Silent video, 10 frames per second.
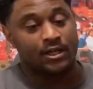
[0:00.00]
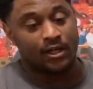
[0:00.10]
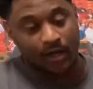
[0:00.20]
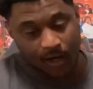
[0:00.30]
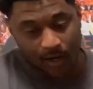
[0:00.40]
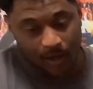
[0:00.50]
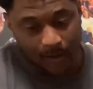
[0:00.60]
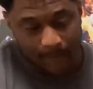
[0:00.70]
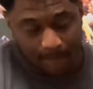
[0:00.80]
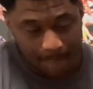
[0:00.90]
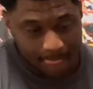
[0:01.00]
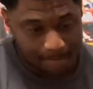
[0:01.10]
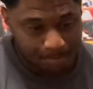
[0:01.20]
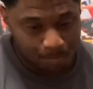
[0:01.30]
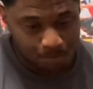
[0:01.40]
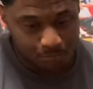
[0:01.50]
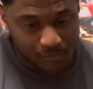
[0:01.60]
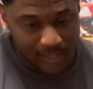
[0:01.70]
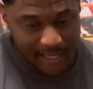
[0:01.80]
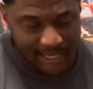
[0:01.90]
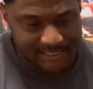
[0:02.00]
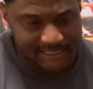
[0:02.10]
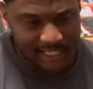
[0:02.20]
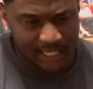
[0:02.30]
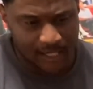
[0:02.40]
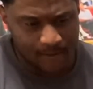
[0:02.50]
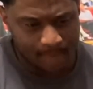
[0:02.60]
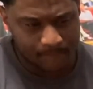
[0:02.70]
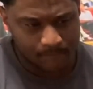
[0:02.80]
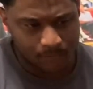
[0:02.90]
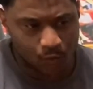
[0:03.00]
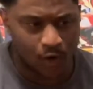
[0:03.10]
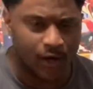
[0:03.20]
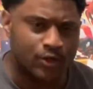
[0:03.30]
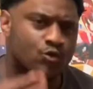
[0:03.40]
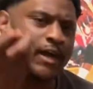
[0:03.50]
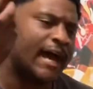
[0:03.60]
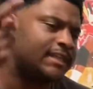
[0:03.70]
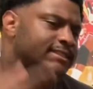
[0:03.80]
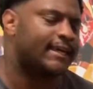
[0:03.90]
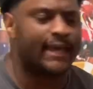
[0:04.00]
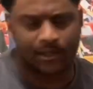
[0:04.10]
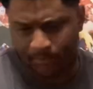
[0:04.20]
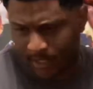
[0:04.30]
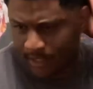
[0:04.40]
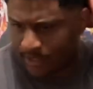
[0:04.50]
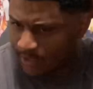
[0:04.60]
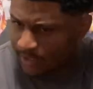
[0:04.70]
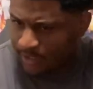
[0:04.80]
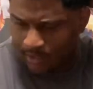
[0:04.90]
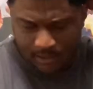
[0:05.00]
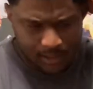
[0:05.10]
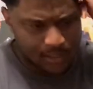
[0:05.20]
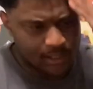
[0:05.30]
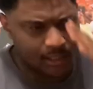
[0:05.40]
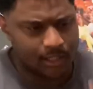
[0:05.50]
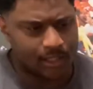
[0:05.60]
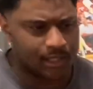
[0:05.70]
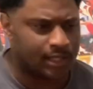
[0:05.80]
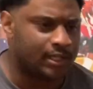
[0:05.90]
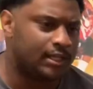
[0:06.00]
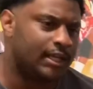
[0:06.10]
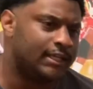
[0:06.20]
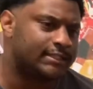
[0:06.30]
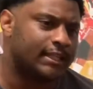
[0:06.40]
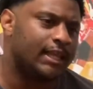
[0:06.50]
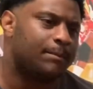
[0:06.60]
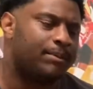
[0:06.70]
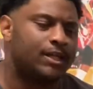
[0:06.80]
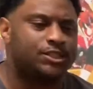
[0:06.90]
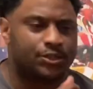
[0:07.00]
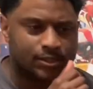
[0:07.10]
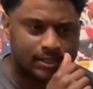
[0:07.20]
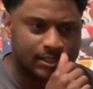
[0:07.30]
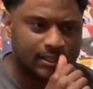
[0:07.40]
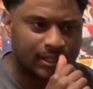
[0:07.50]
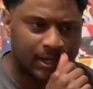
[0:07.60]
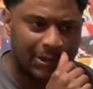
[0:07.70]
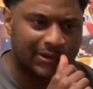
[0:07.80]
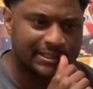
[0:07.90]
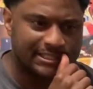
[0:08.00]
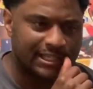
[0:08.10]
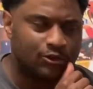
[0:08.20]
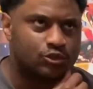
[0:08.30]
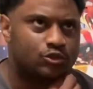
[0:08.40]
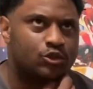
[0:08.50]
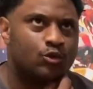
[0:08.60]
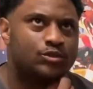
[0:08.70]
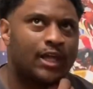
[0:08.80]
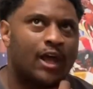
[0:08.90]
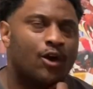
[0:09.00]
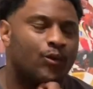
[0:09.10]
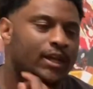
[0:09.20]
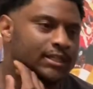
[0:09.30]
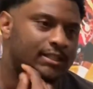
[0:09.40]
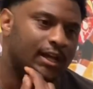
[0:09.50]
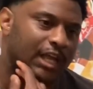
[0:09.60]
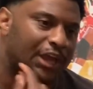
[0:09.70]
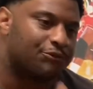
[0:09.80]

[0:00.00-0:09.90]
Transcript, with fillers: Uh, I seen, well, you guys tagged me in these leaked pictures, uh, when I said it was Tuesday or Wednesday, I can't